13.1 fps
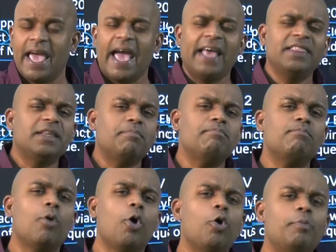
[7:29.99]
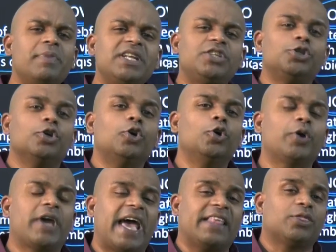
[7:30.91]
And the moment you look
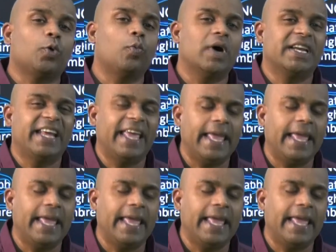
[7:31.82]
at the word